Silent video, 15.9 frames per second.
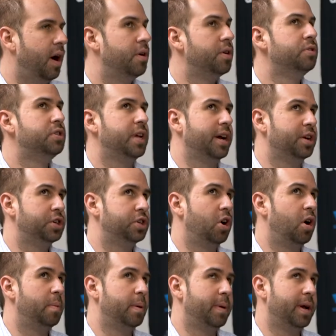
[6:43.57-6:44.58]
how are you staying
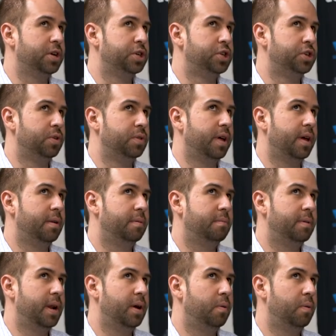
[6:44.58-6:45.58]
sharp and making sure that,
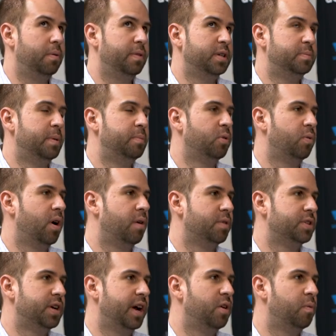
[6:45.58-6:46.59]
you know, these people who are on
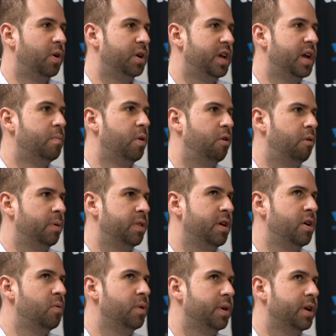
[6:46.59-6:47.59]
retainer want to keep working with
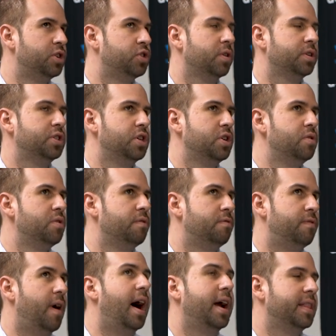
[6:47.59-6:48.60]
you and can trust you to
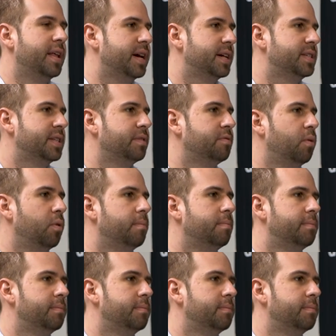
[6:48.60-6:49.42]
find the next thing for them?